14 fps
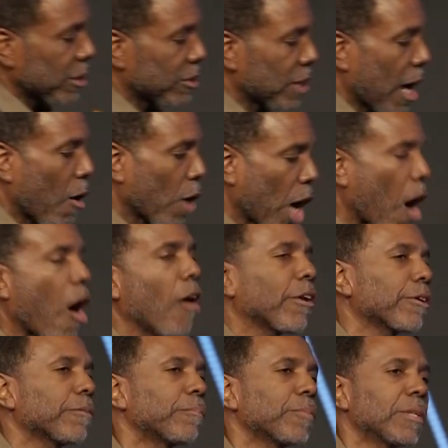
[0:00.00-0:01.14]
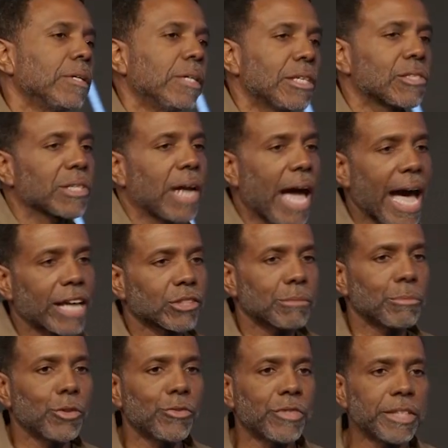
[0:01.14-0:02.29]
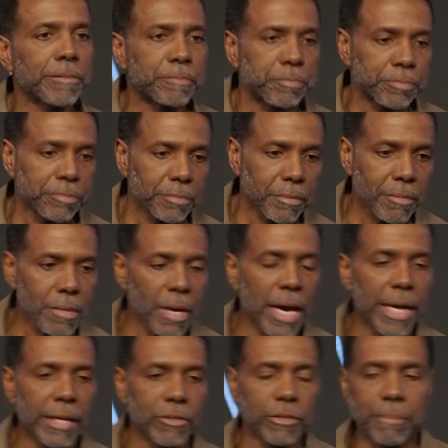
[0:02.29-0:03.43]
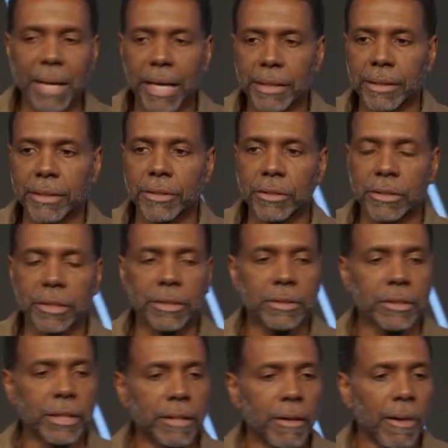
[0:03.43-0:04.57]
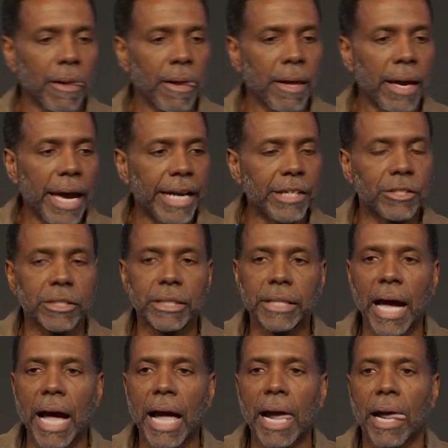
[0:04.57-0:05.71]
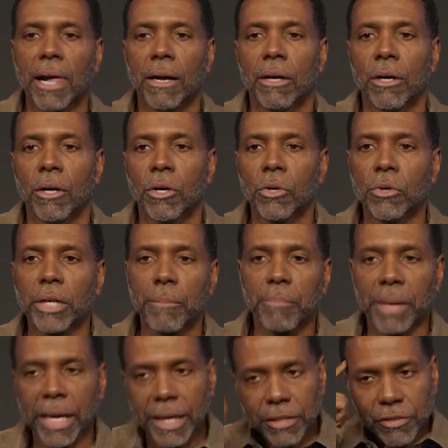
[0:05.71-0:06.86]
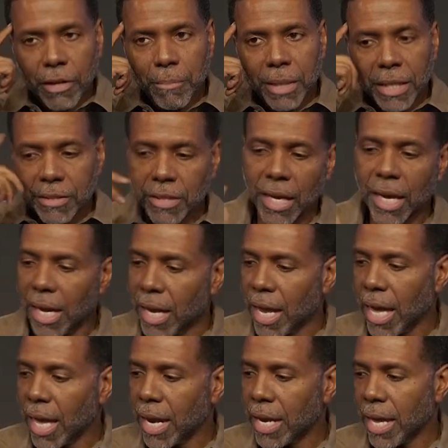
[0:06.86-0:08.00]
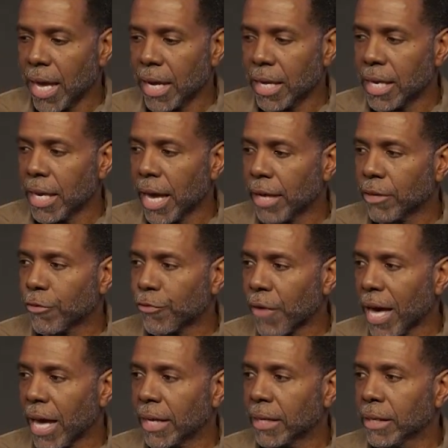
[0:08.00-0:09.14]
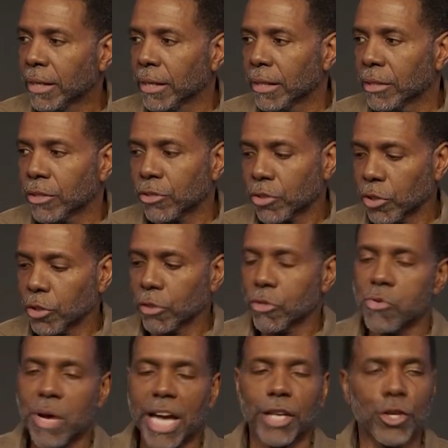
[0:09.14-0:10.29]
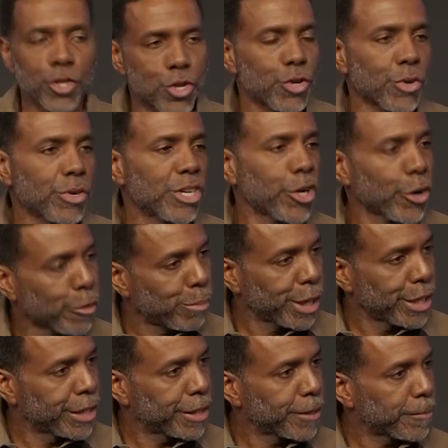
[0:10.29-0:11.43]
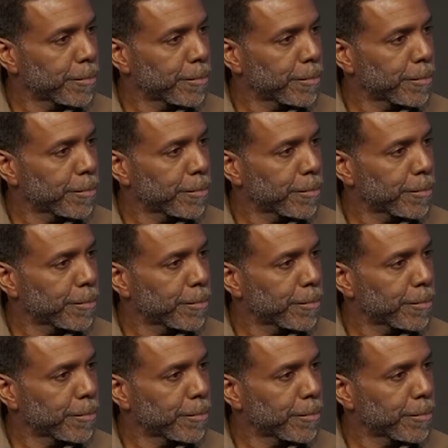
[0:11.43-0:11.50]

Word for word: It's called Carter. It's an action movie, and it's about this Asian guy who they planted something in his head, and he had to find this girl who had the cure in her blood.